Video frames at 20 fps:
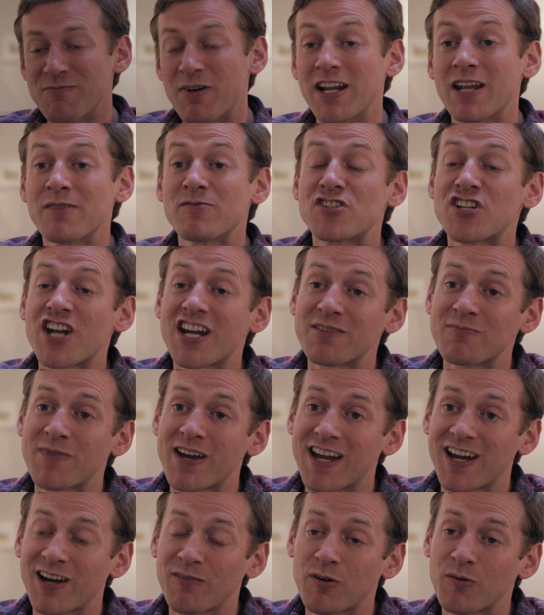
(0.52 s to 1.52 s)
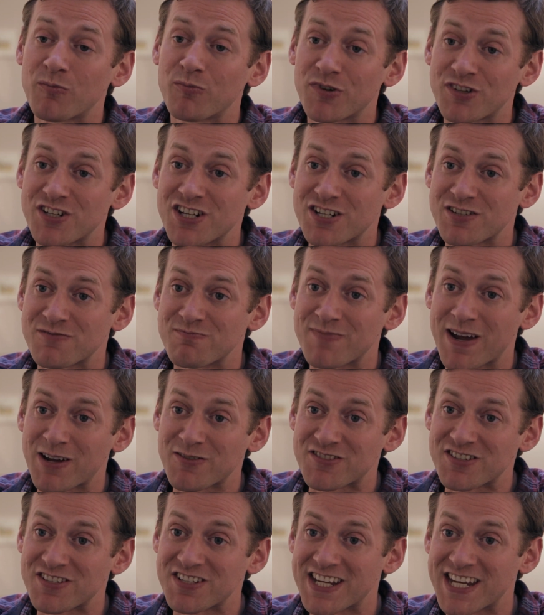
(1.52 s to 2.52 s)
My name's Jake Meyer. I'm a British
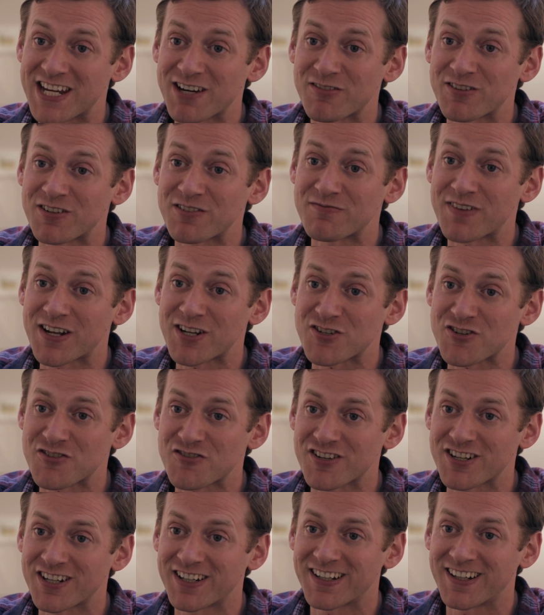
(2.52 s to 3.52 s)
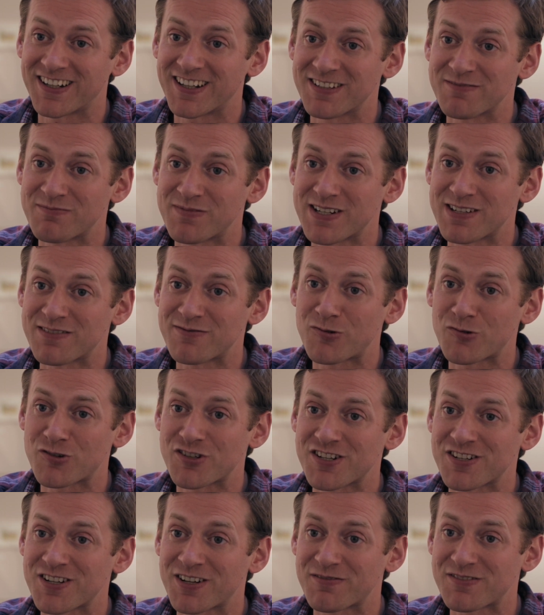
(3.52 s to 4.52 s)
mountaineer and adventurer. I've been
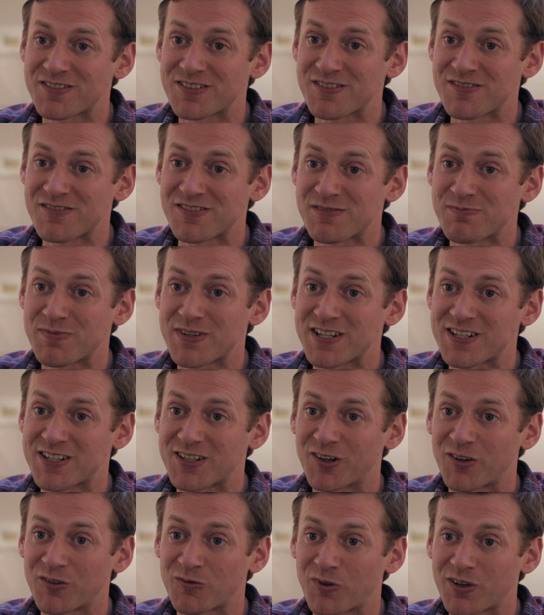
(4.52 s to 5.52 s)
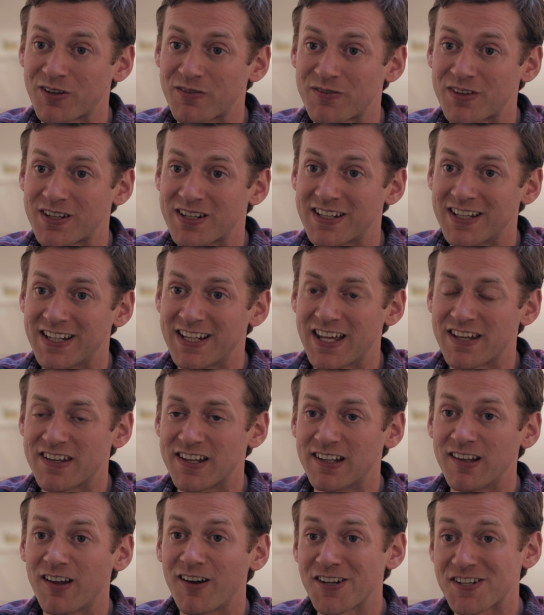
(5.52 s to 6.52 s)
fortunate enough to speak on one of the,
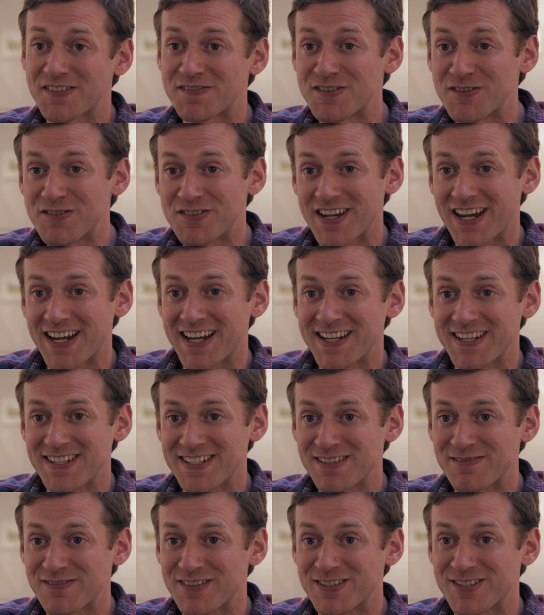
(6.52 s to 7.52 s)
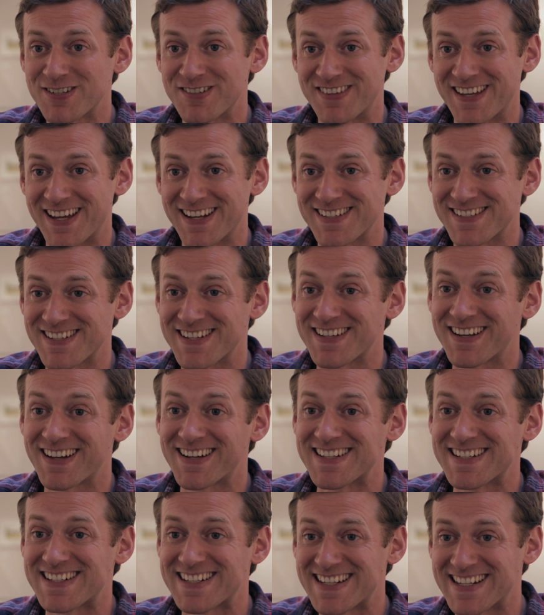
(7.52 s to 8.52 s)
the last few days of the
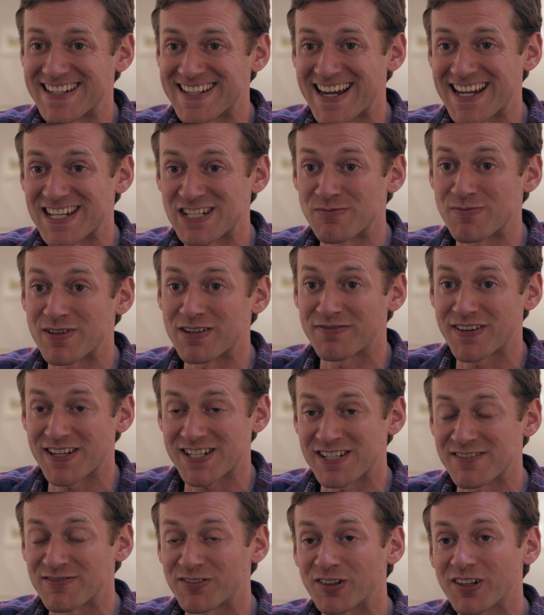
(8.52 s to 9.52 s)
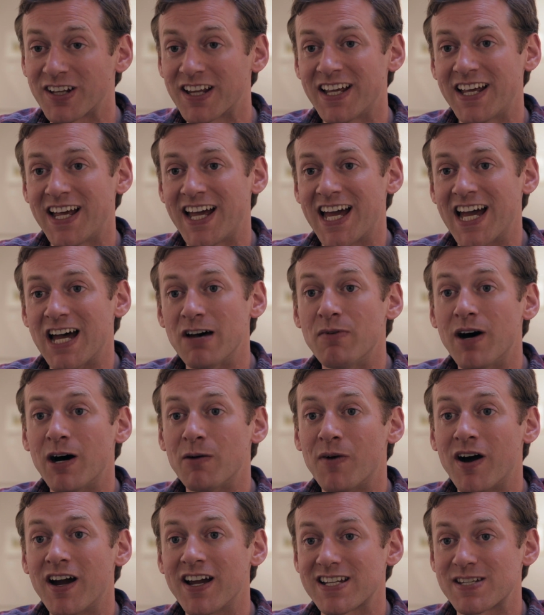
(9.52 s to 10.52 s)
2019 Haslemere Festival
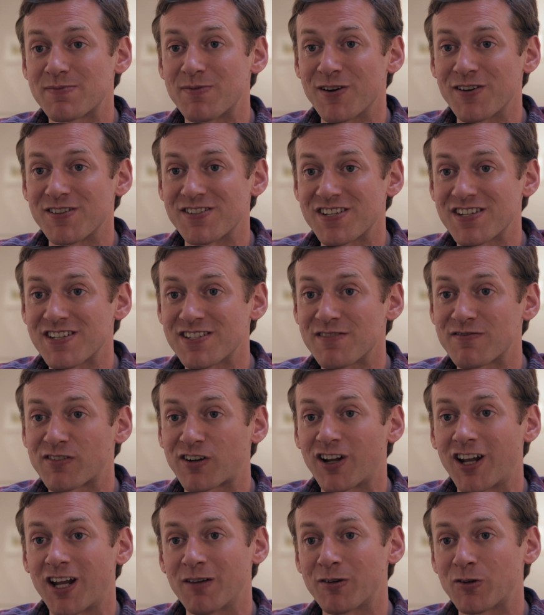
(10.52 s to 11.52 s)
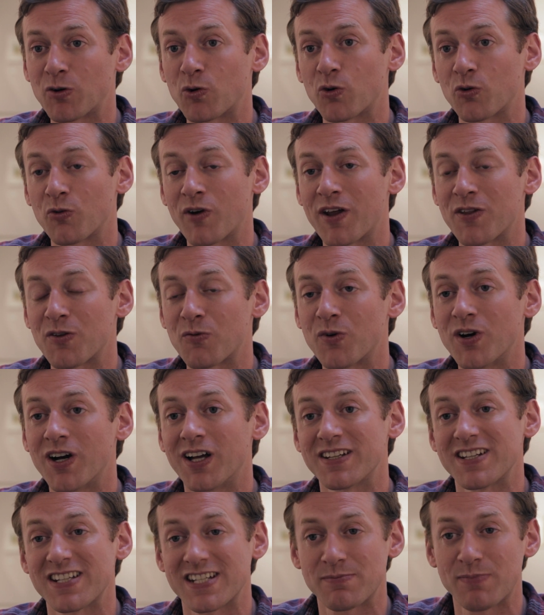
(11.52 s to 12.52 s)
about my experiences of climbing all around the
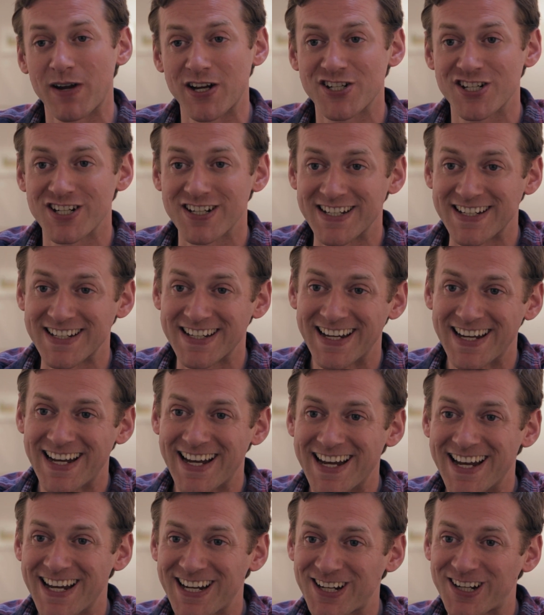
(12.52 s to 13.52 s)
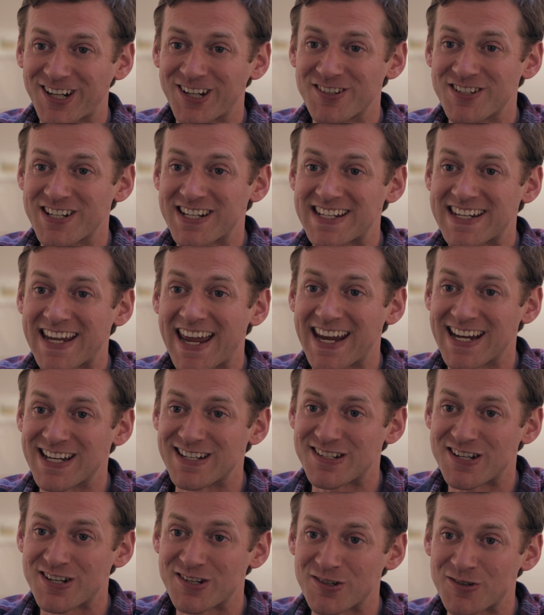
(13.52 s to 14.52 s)
world, especially including
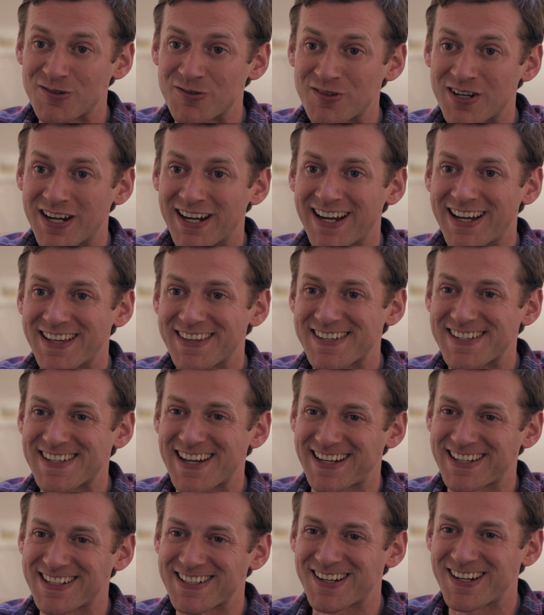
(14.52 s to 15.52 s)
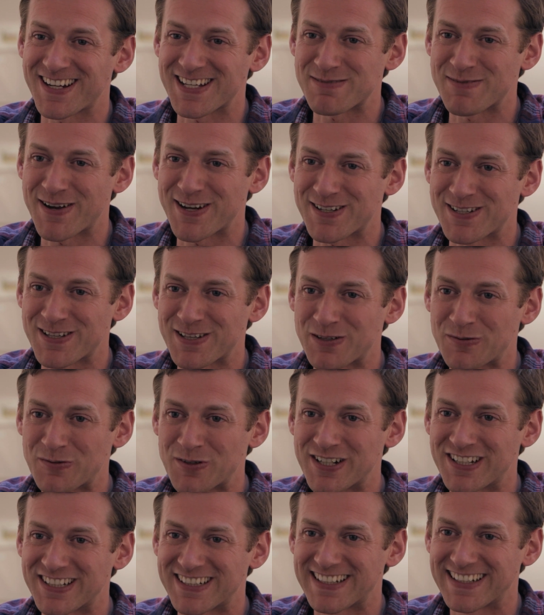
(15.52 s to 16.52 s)
K2, the second highest mountain in the
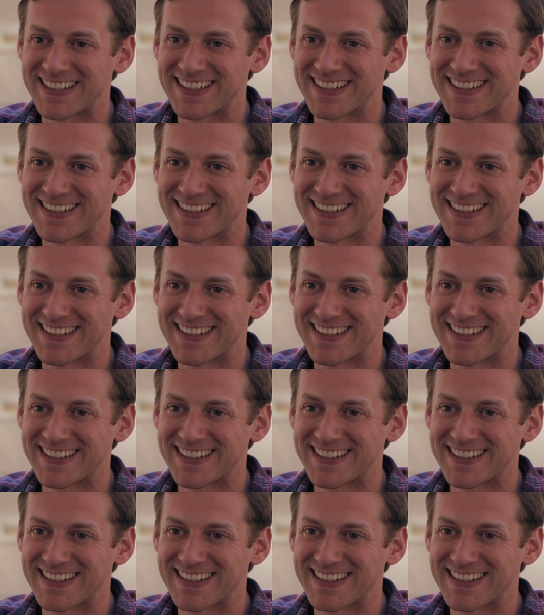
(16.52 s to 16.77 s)
world.